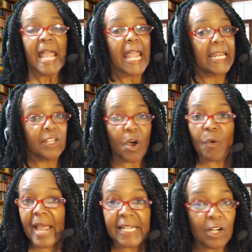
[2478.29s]
And
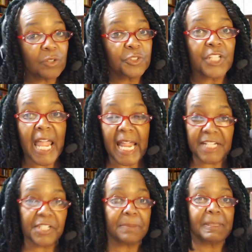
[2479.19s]
no ain't gonna
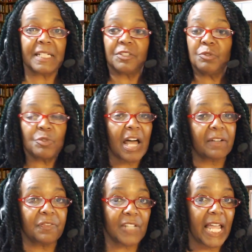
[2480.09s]
change just because you try
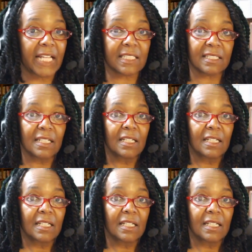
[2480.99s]
to flex.